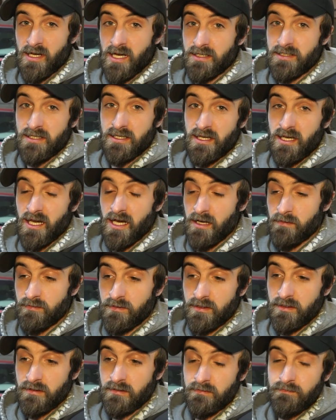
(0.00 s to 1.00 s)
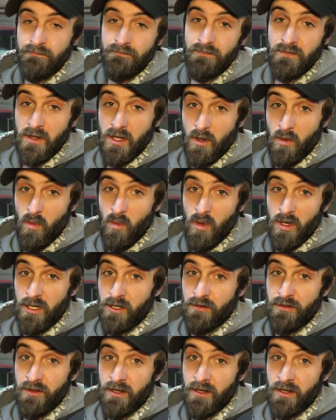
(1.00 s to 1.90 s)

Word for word: not decapped. What do you